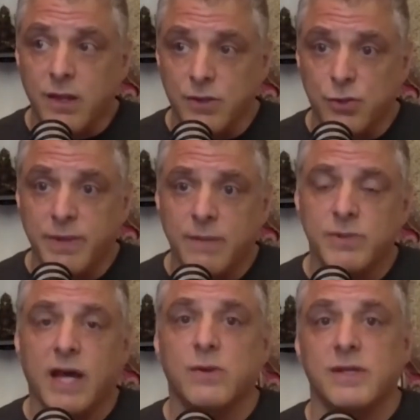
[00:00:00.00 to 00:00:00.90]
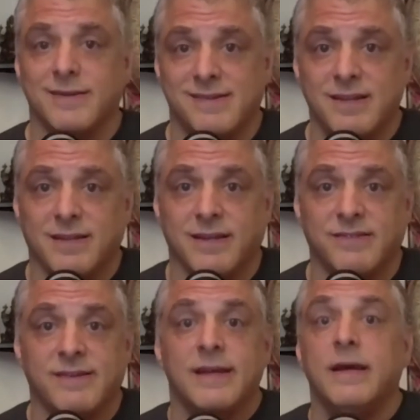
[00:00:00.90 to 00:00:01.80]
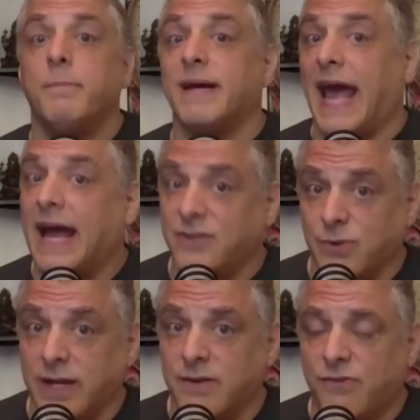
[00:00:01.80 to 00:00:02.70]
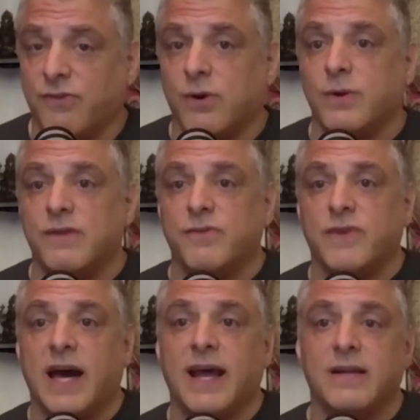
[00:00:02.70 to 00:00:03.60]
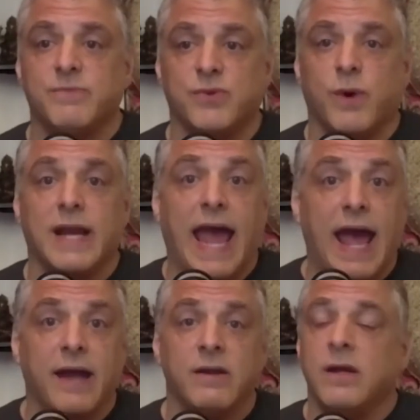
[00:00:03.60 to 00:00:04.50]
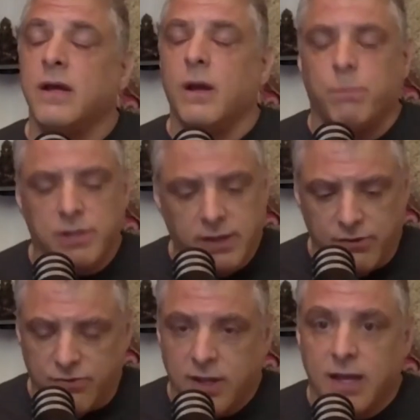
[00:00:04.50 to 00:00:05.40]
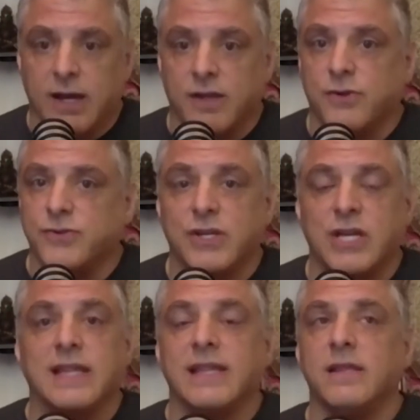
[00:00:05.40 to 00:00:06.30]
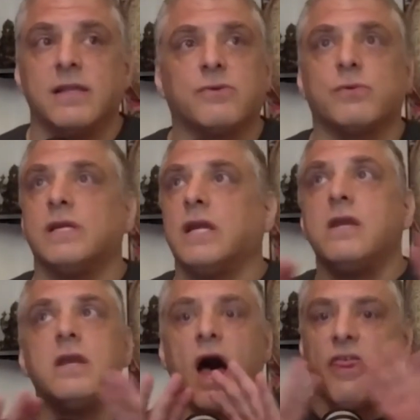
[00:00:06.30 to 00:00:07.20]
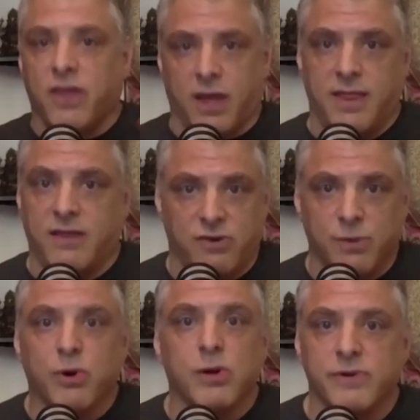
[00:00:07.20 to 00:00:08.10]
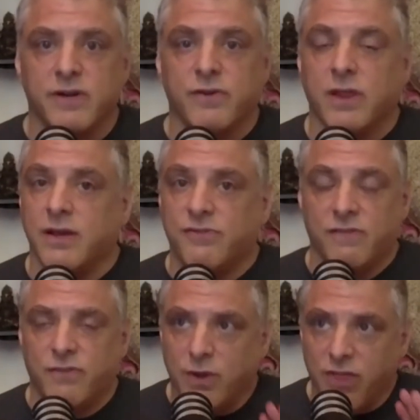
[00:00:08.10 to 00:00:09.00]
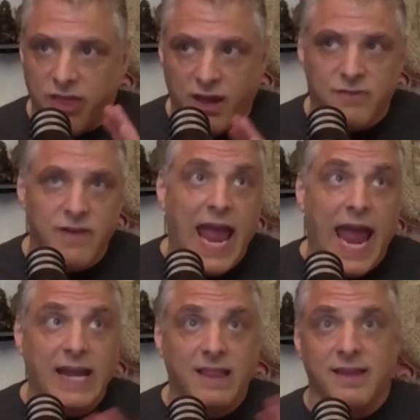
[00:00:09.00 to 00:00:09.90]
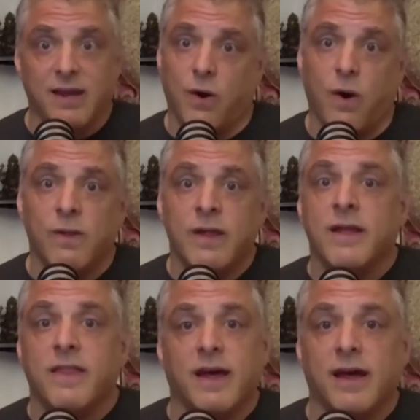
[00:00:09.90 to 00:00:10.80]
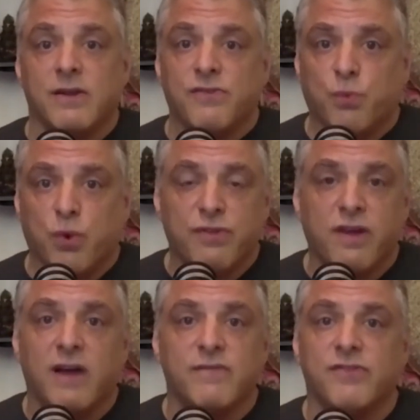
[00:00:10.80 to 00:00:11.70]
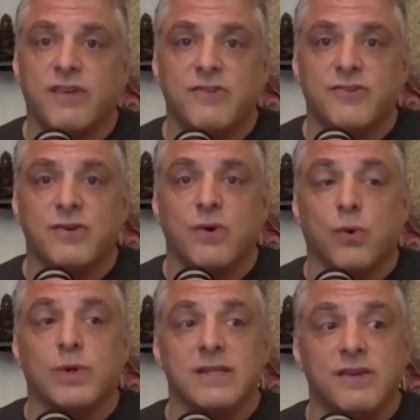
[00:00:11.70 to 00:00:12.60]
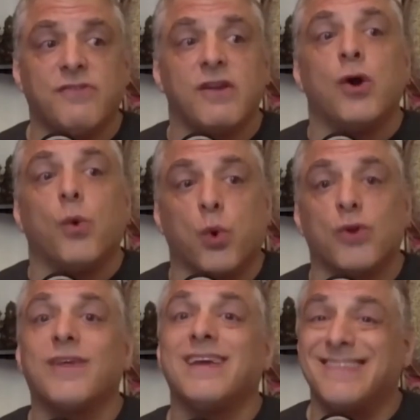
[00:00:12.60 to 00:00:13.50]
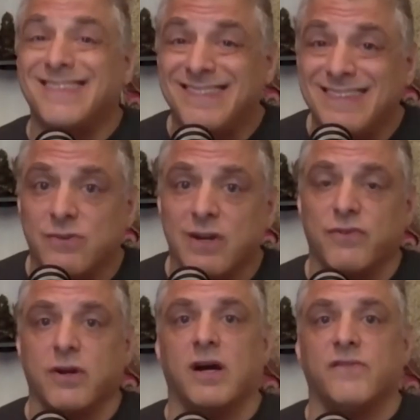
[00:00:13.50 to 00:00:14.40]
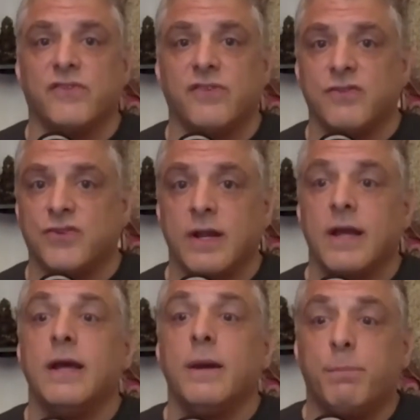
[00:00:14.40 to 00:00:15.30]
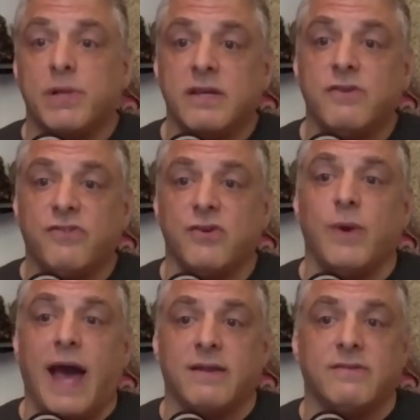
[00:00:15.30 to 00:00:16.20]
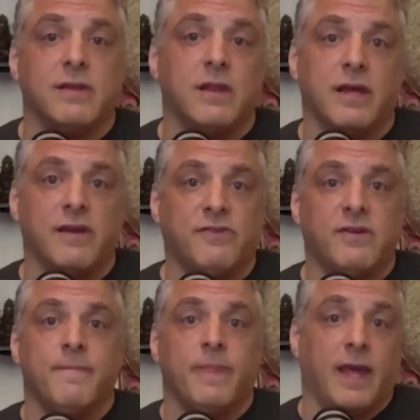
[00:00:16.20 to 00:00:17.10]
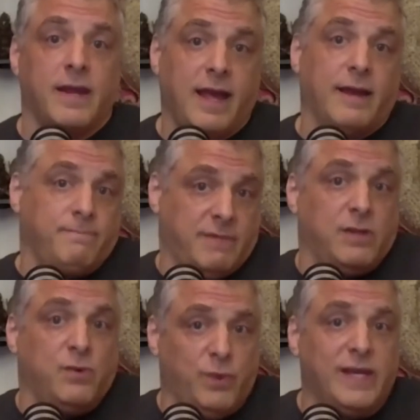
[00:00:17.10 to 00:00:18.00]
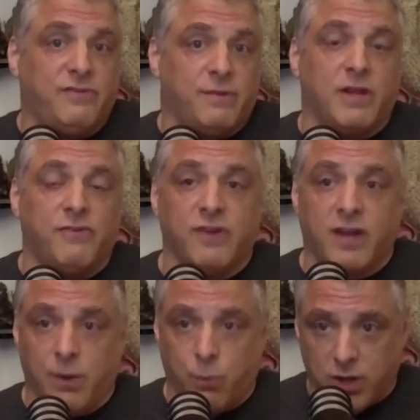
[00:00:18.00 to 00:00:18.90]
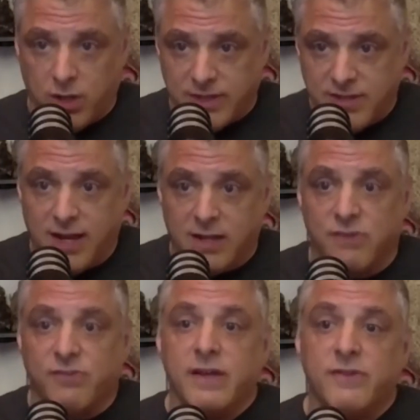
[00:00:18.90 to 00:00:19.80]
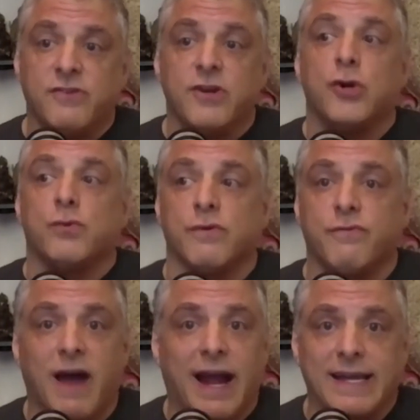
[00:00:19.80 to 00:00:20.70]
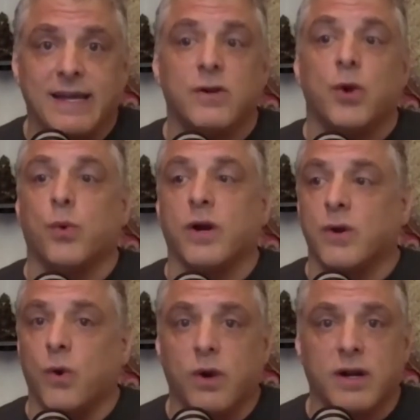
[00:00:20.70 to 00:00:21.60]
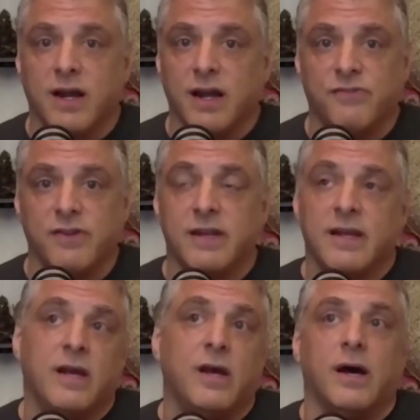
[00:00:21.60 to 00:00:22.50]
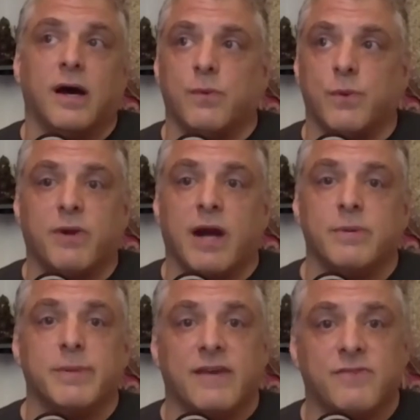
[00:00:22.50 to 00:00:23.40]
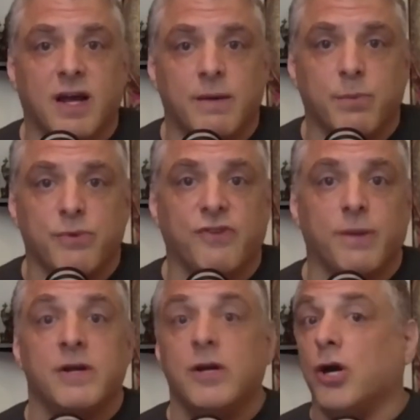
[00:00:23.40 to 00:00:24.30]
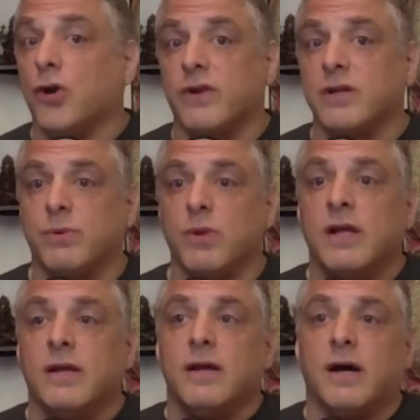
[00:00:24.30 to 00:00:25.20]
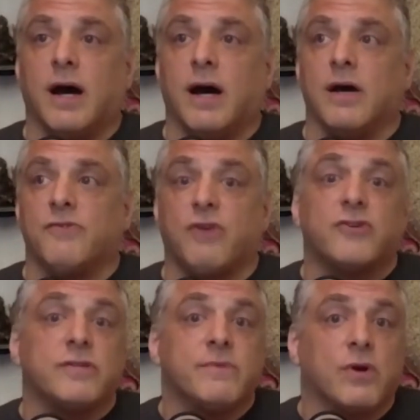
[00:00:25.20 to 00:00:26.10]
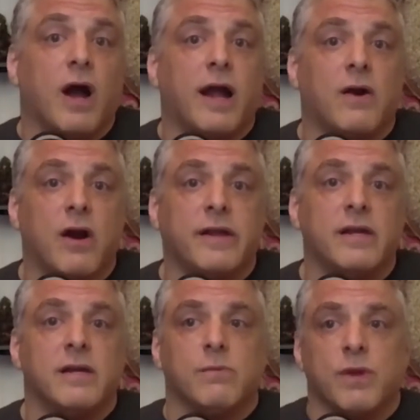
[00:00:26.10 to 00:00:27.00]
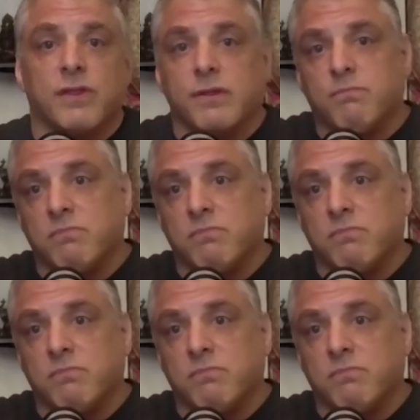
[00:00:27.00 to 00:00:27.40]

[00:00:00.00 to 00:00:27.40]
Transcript: you'll be able not only to see the list, but add to it. So if you've got items you want to add, please. Uh, there's literally nothing that's inappropriate for the list. If you can think of anything at all that is worth conversation or at least worth considering for conversation, please do add it to the list. And again, in the weeks and months to come, we're going to be taking this list, refining it, we're going to organize it. Uh, we'll probably have to come up with some agreeable uh, structure or hierarchy with